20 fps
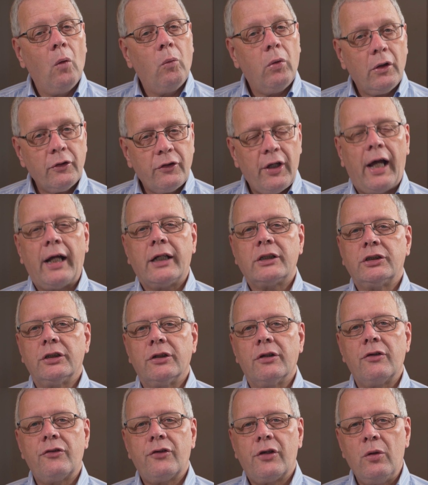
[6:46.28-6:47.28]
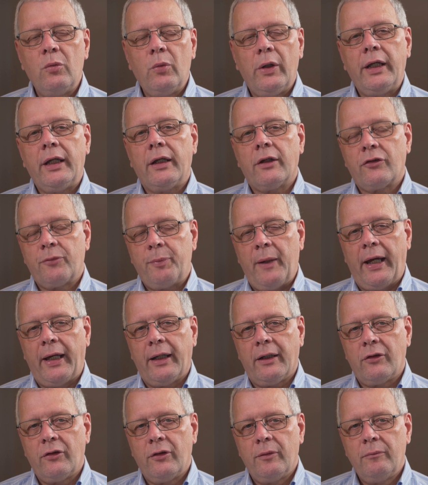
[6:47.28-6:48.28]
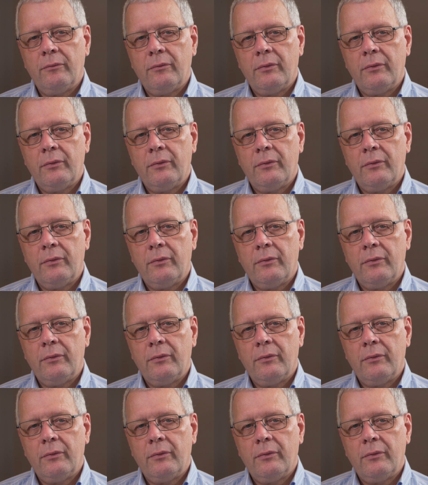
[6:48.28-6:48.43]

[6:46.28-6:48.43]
What actions can we expect?